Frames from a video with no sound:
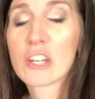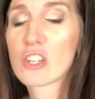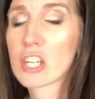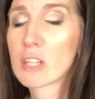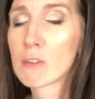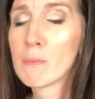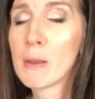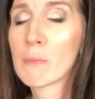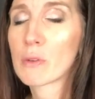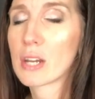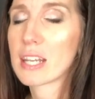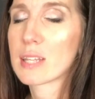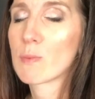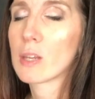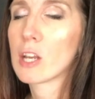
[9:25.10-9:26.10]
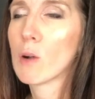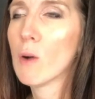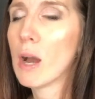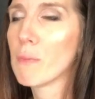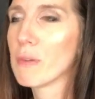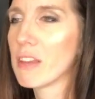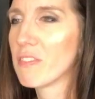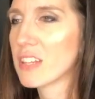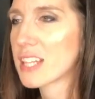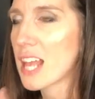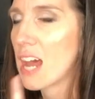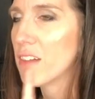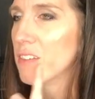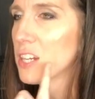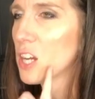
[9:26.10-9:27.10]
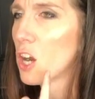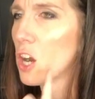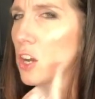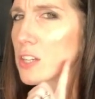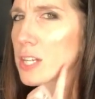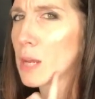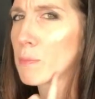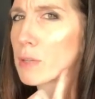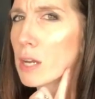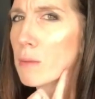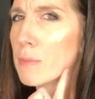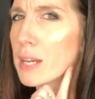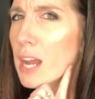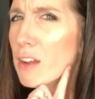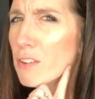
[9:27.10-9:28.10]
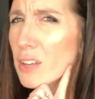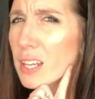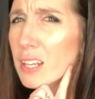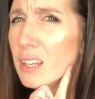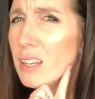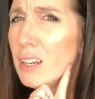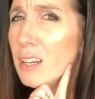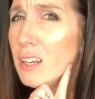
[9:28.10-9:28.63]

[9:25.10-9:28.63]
Just remember as we go up, if it's having a hard time coming out, you're like,